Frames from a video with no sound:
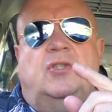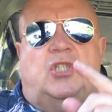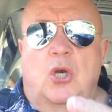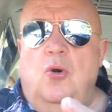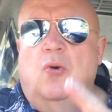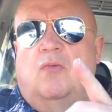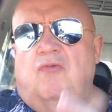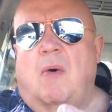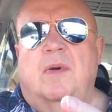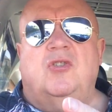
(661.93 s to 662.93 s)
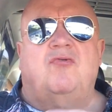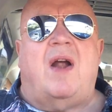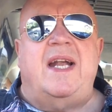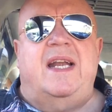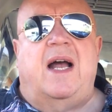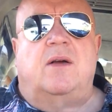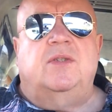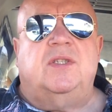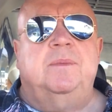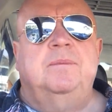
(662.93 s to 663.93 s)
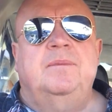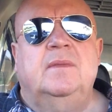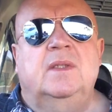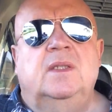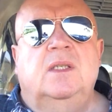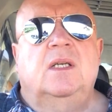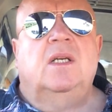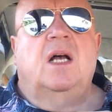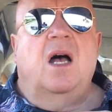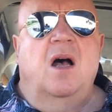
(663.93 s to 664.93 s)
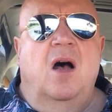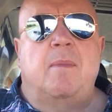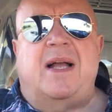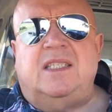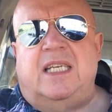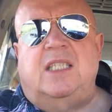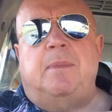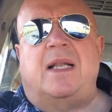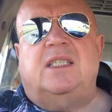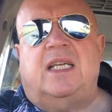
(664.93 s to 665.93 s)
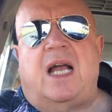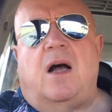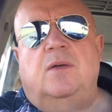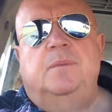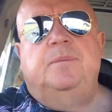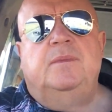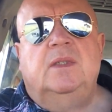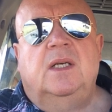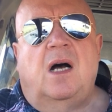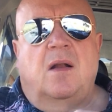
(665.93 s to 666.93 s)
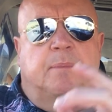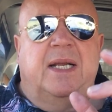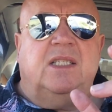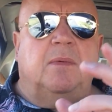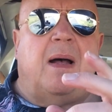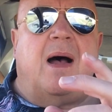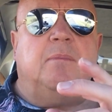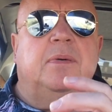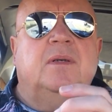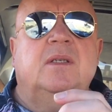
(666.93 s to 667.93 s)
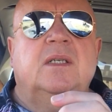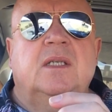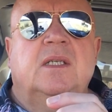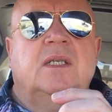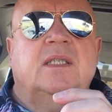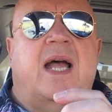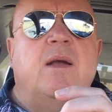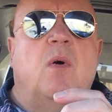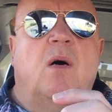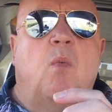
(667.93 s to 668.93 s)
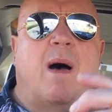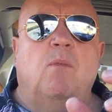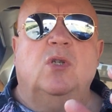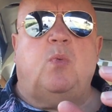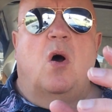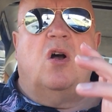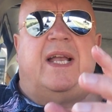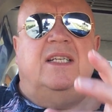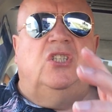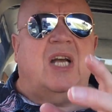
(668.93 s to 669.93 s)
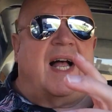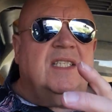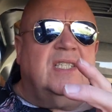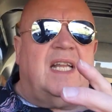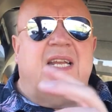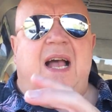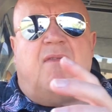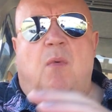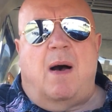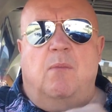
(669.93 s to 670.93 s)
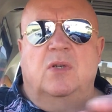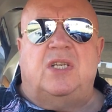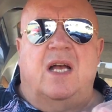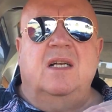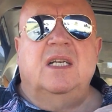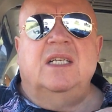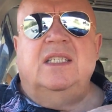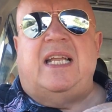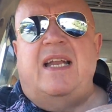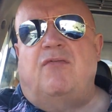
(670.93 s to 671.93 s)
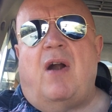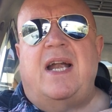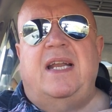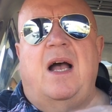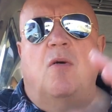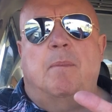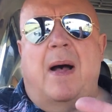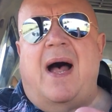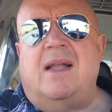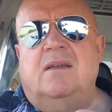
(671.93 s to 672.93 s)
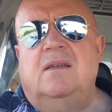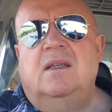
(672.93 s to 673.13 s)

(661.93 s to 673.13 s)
2 Roberts radios about 6 months ago. I picked them up. One was working just, and the other one was a dead radio, but